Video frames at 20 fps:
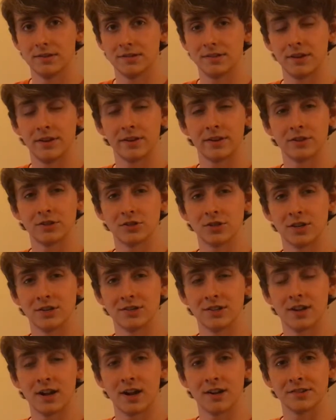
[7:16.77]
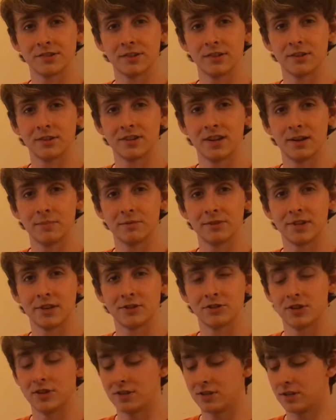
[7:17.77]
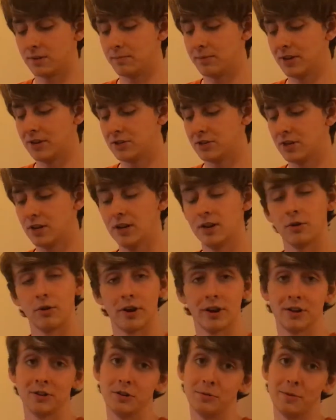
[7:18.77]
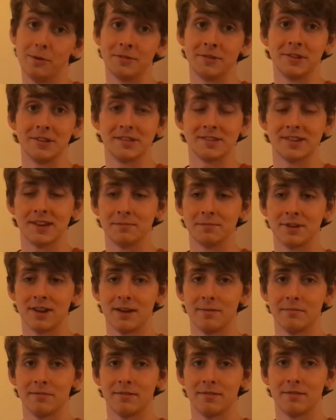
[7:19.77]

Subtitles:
See how I can change that oscillator type without changing the pitch? Or I can do both at the same time.